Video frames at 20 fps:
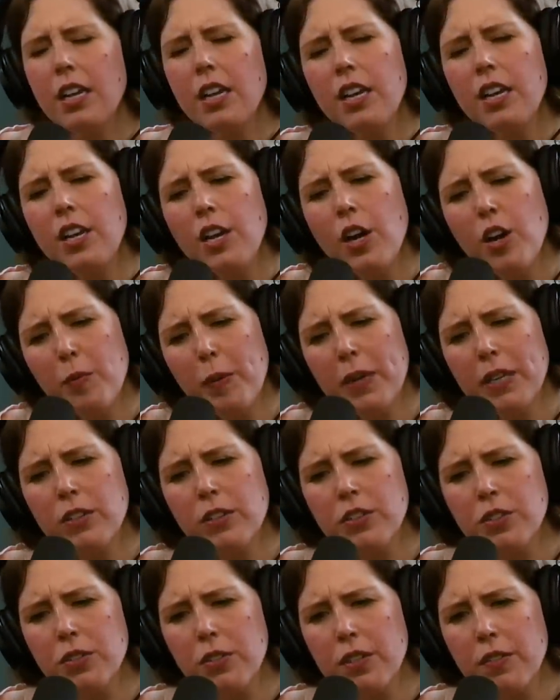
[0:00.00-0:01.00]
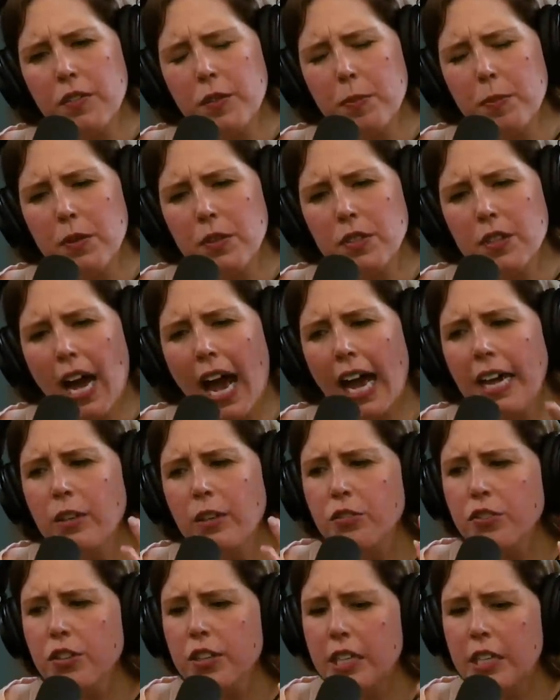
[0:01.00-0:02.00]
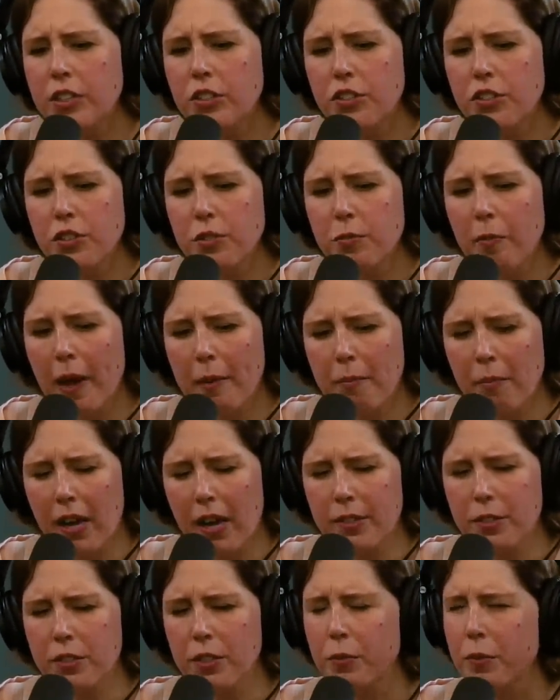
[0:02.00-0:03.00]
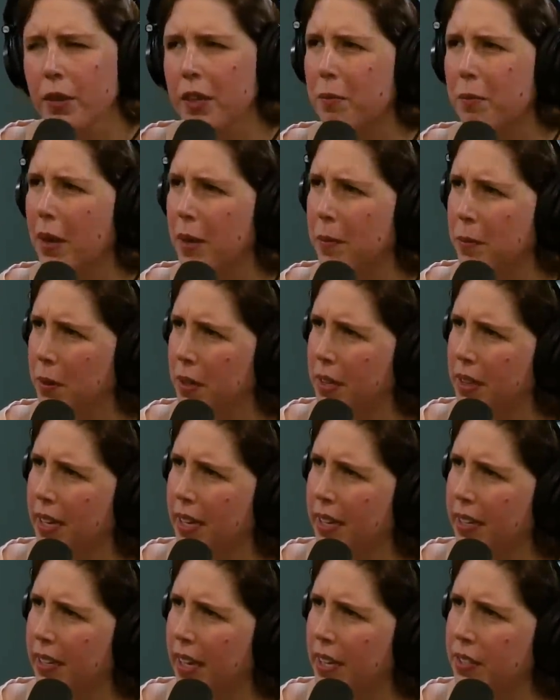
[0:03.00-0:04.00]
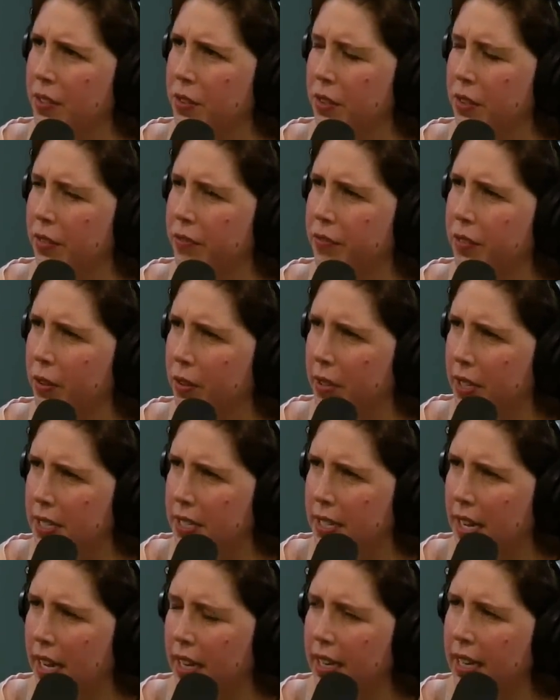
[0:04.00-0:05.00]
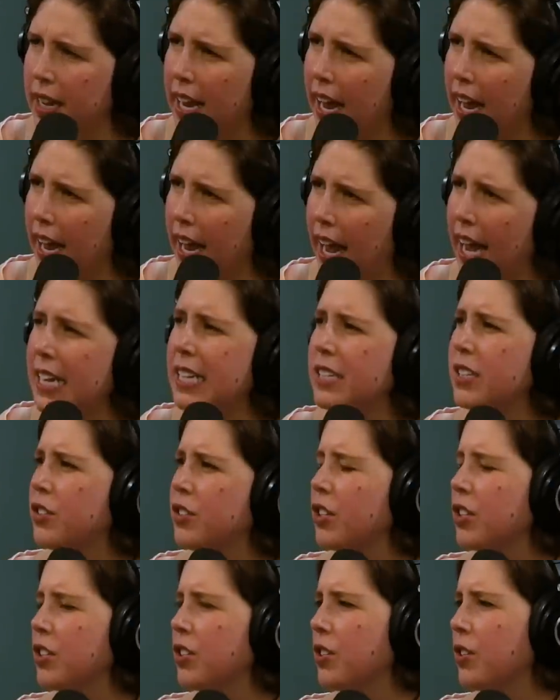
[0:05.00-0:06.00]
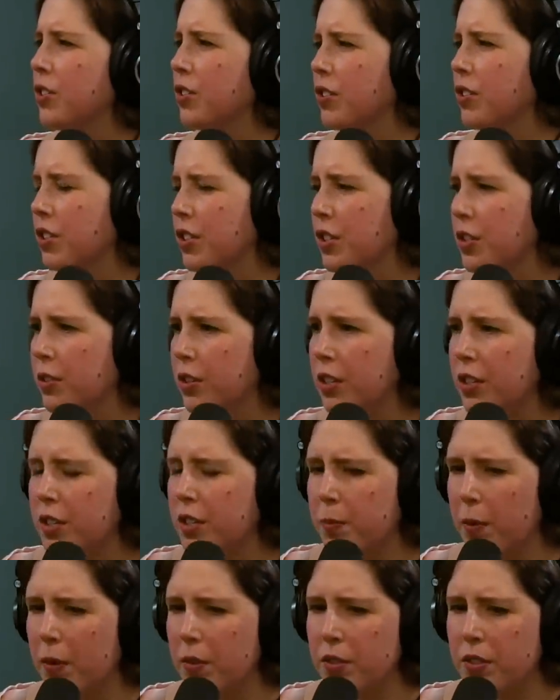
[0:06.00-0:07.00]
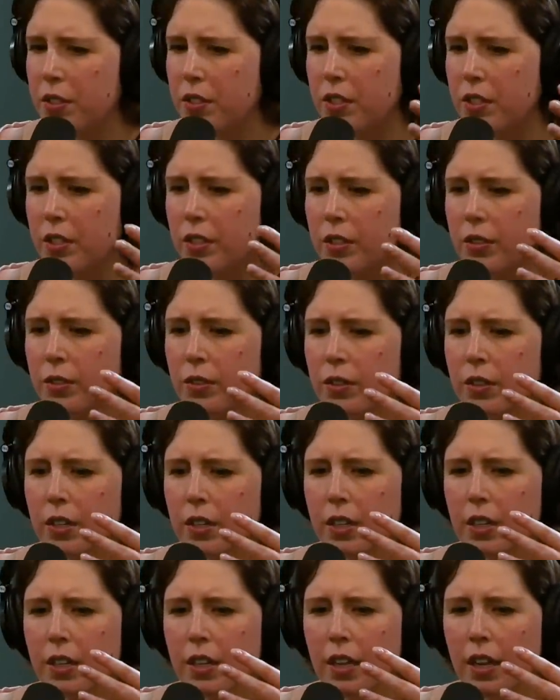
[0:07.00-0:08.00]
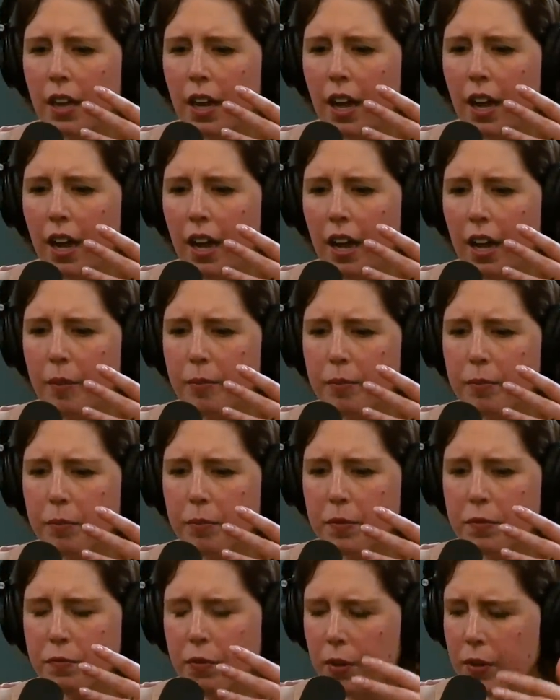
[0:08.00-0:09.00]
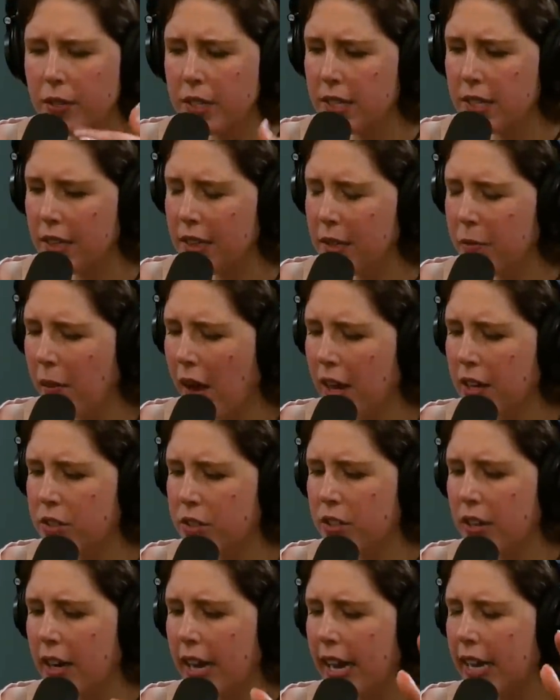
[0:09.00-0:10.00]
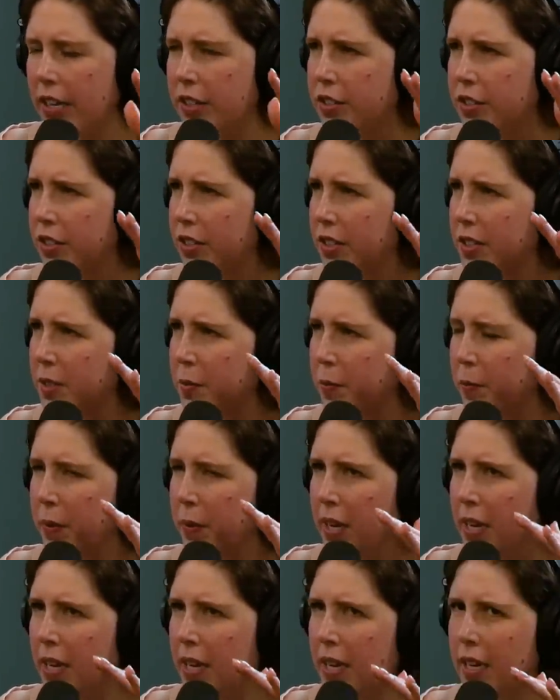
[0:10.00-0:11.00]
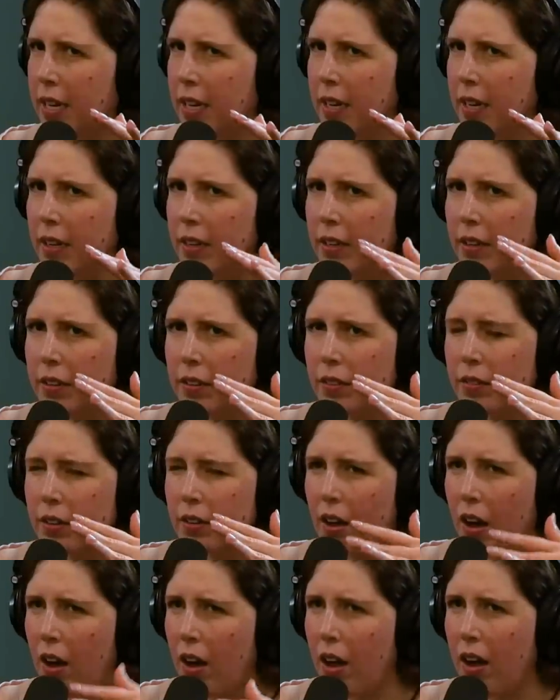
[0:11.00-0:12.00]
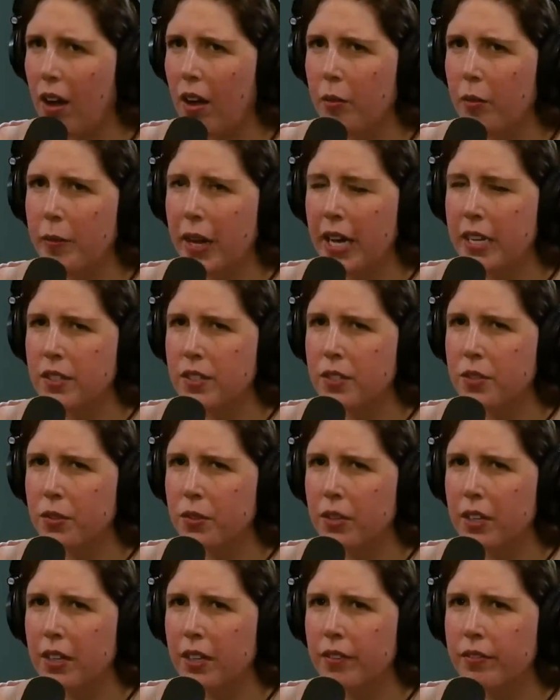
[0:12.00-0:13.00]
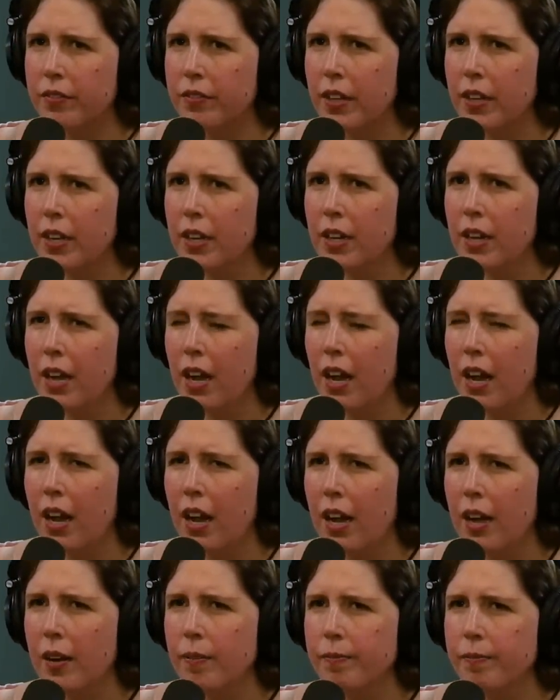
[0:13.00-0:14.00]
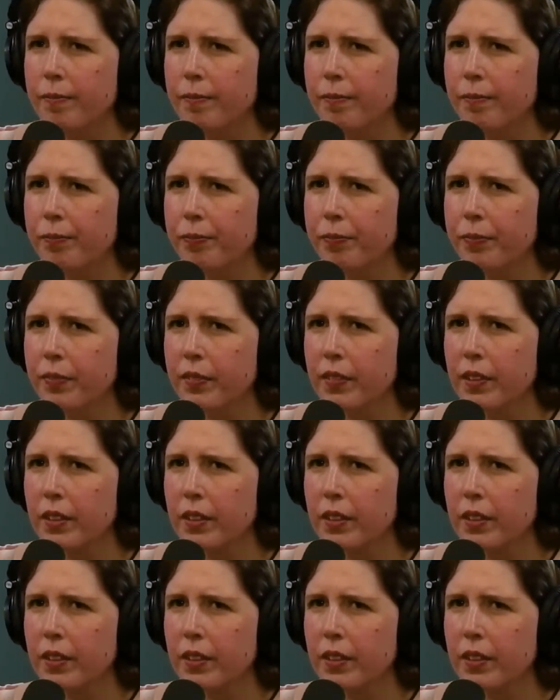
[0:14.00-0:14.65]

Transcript: No, but you're sort of supposed to. I usually do my mantra with my breathing. I okay. sort of focus on, yeah. And it's just, you're just sort of supposed to um, focus on the mantra and just be calm and sort of um,